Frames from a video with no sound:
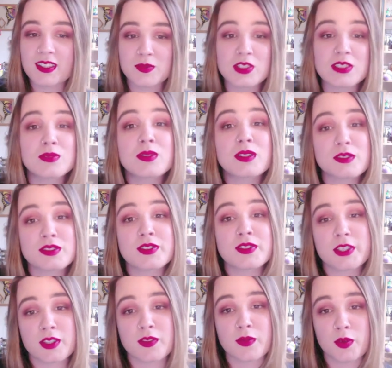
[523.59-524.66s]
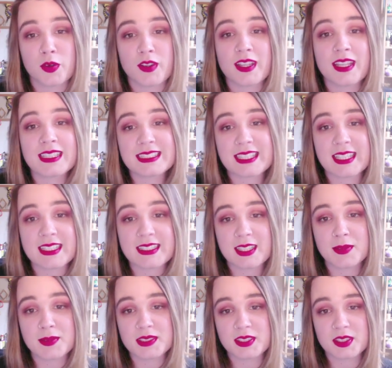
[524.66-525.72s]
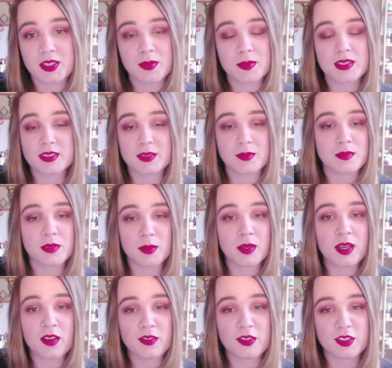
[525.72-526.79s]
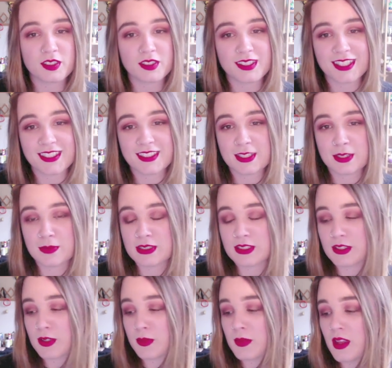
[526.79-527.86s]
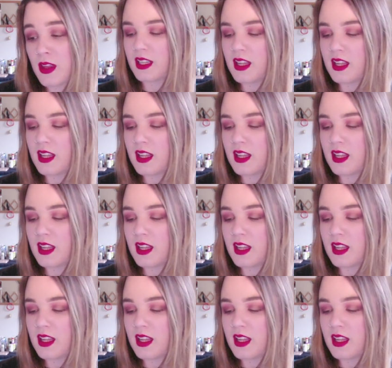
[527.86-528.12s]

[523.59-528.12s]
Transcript: and which is what I was looking for, like a daytime serum, because I'm covered on a nighttime serum.